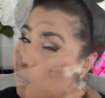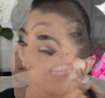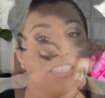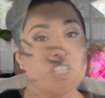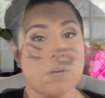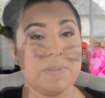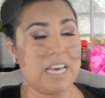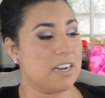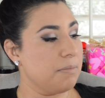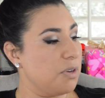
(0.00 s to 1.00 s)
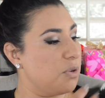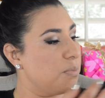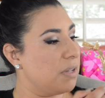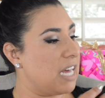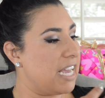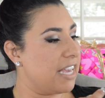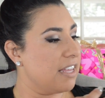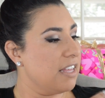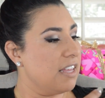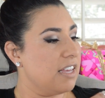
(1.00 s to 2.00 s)
On top of that, I'm going to apply
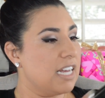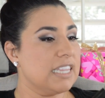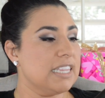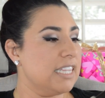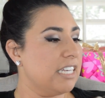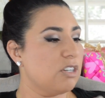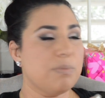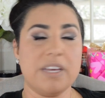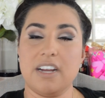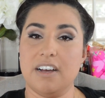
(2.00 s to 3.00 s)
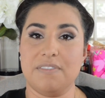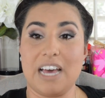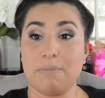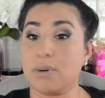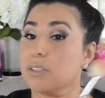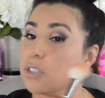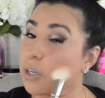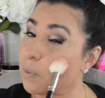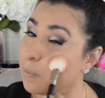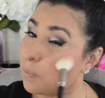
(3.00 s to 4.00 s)
a little bit of that bronzer.